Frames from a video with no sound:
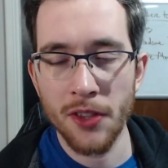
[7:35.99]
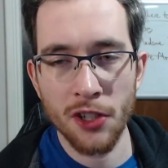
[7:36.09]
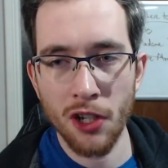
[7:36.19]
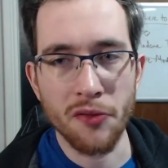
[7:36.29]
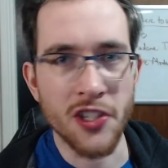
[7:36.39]
The
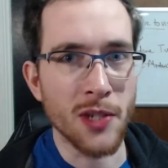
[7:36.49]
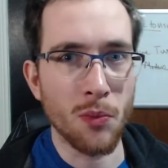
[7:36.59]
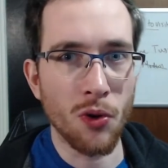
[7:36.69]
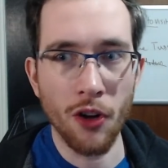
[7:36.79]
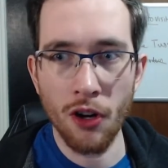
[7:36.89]
novelty's
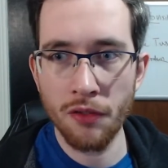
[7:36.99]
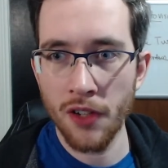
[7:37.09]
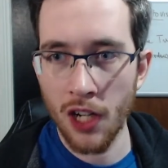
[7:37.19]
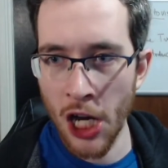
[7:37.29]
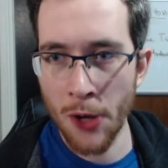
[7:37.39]
worn off.
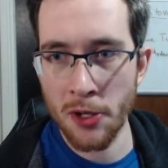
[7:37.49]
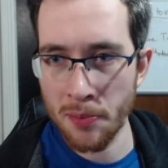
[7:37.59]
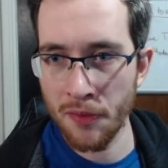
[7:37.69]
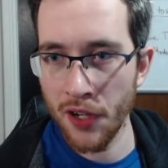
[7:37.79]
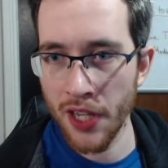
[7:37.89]
I would
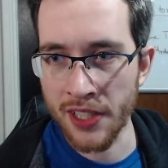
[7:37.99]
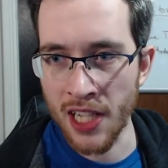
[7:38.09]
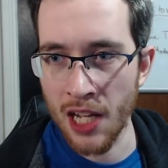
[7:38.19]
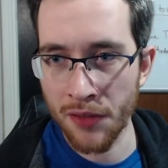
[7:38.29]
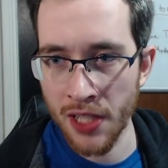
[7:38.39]
just prefer that to
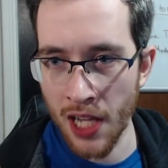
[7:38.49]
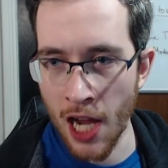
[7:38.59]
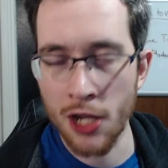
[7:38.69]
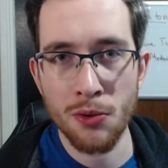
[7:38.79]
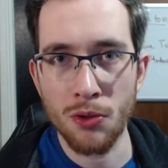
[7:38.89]
have the
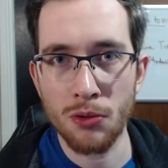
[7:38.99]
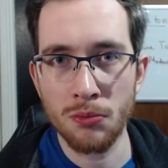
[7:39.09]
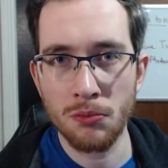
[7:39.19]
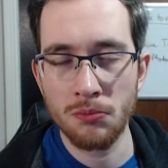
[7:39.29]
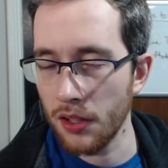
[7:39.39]
actual